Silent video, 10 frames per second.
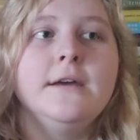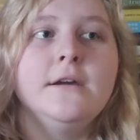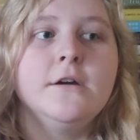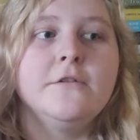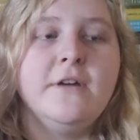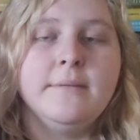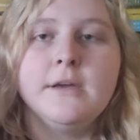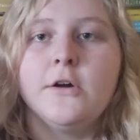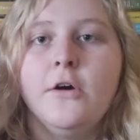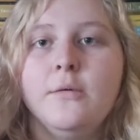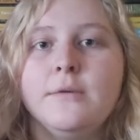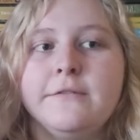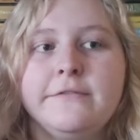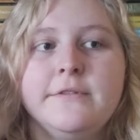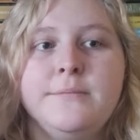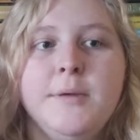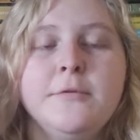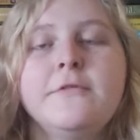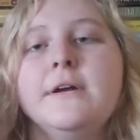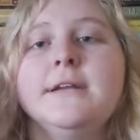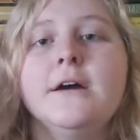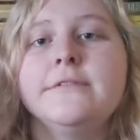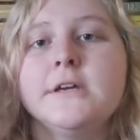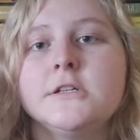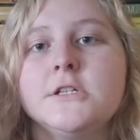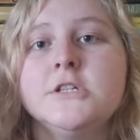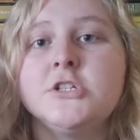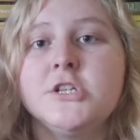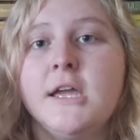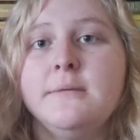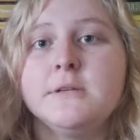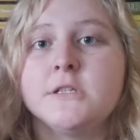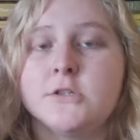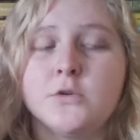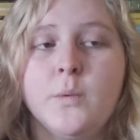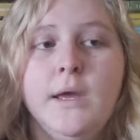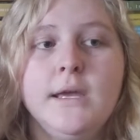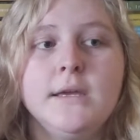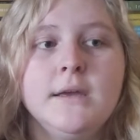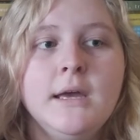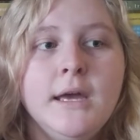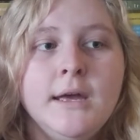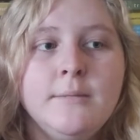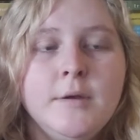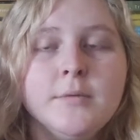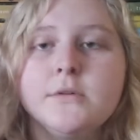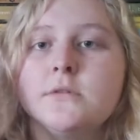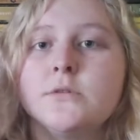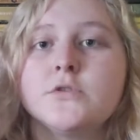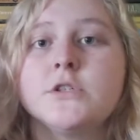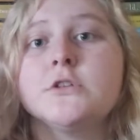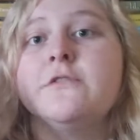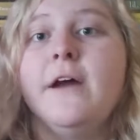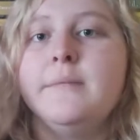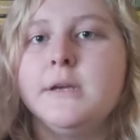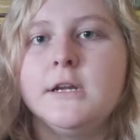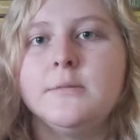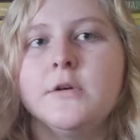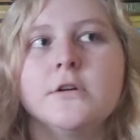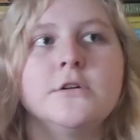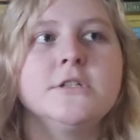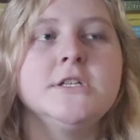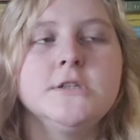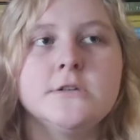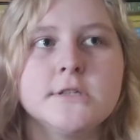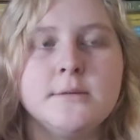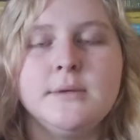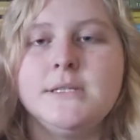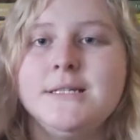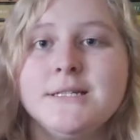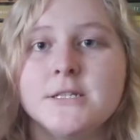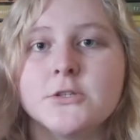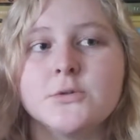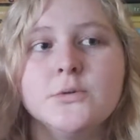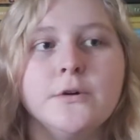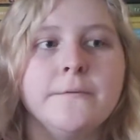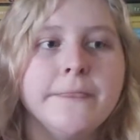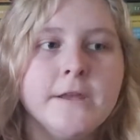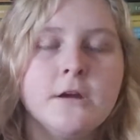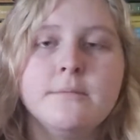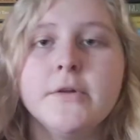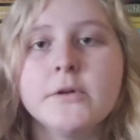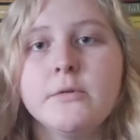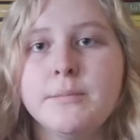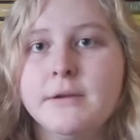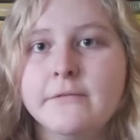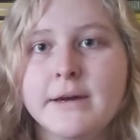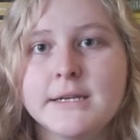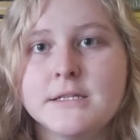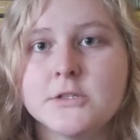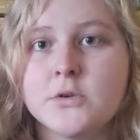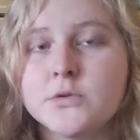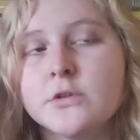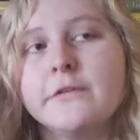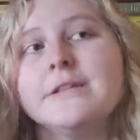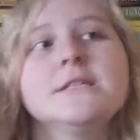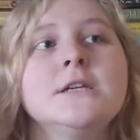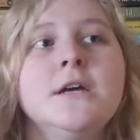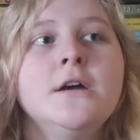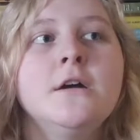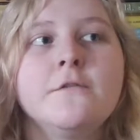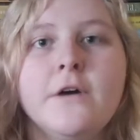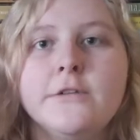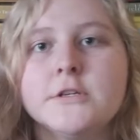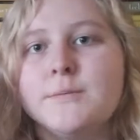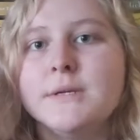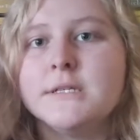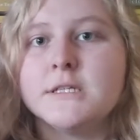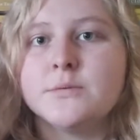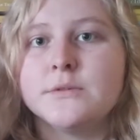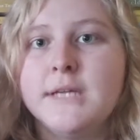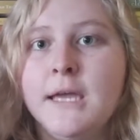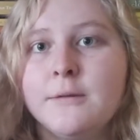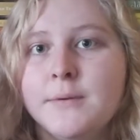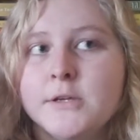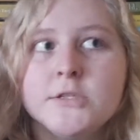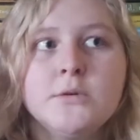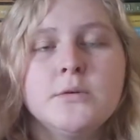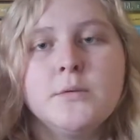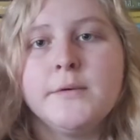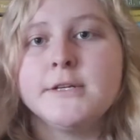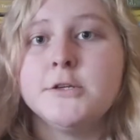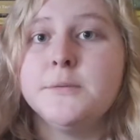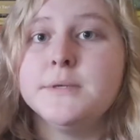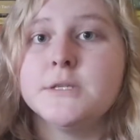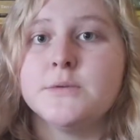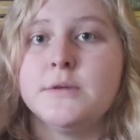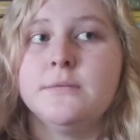her family at home, if people find out that she is shamed in such a way, people don't trust her family anymore. Her sisters could be teased at school. Her mother won't be invited to social events. Her father's business will tank because no one will want to do business